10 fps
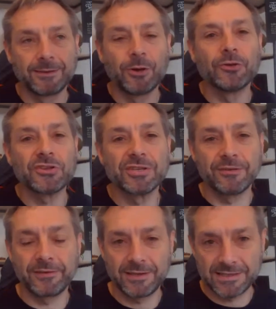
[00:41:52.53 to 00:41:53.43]
aren't
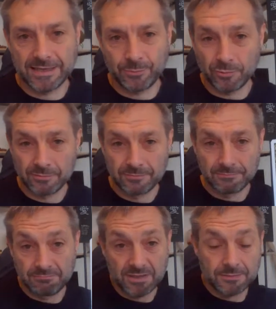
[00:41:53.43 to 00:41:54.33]
serving us anymore.
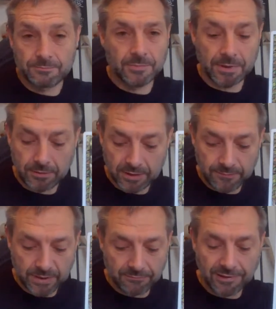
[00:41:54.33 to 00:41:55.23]
So it could
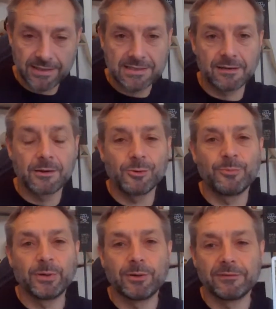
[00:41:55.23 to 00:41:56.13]
even be releasing an
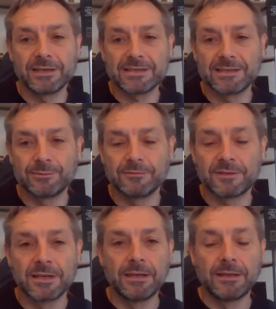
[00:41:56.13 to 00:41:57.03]
old part of
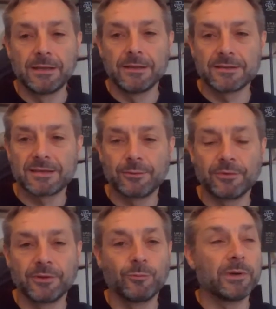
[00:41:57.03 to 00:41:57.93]
ourselves so
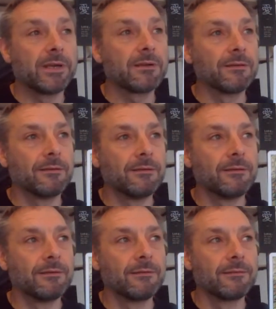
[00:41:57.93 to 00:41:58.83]
that we
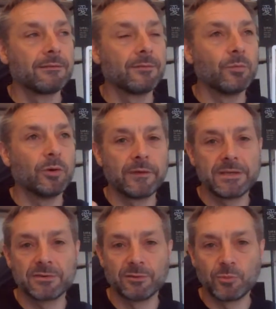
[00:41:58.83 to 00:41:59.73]
can move into a